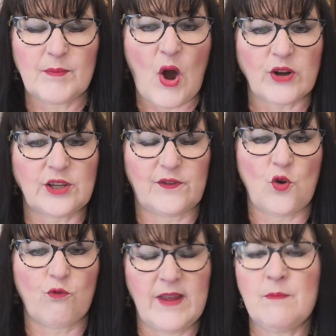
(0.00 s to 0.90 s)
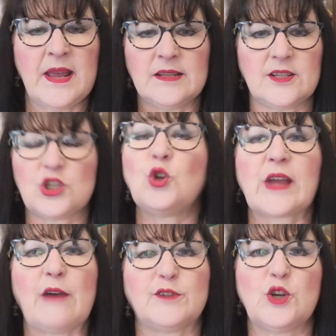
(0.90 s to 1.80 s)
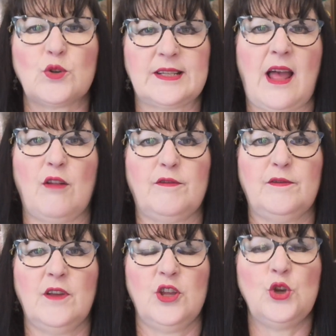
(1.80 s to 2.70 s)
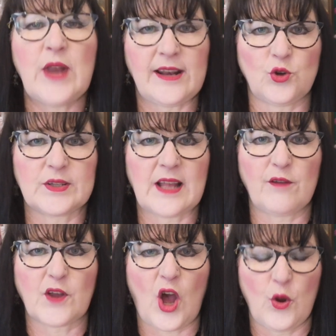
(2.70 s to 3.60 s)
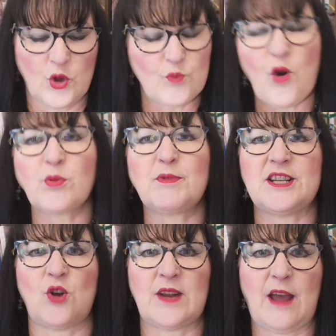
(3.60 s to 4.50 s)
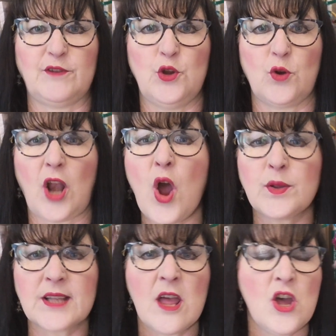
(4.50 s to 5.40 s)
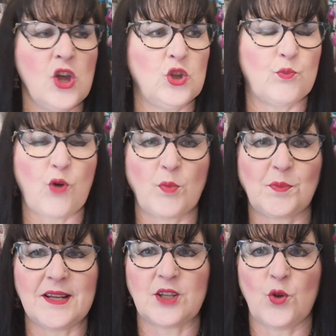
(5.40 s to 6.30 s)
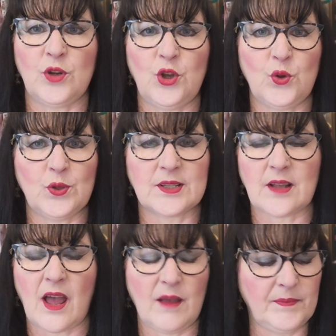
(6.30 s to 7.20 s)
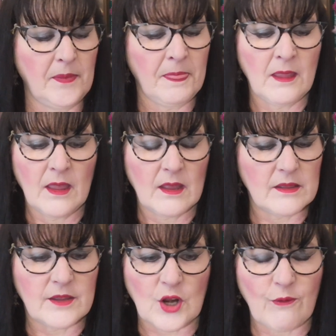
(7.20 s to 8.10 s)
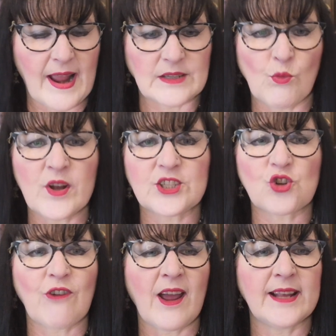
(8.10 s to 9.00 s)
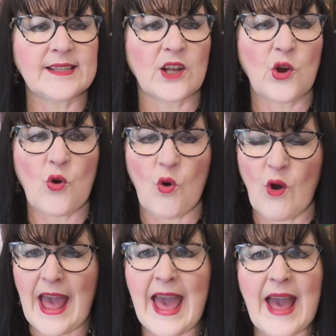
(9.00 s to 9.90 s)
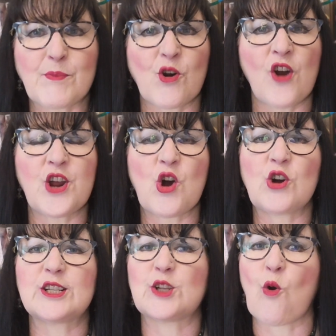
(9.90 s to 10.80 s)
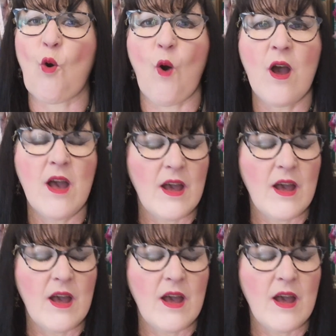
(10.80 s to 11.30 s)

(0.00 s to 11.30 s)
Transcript: part of your remit to look after yourself. You let yourself go. You probably don't have new clothes. You probably don't use the correct moisturizer or hair products or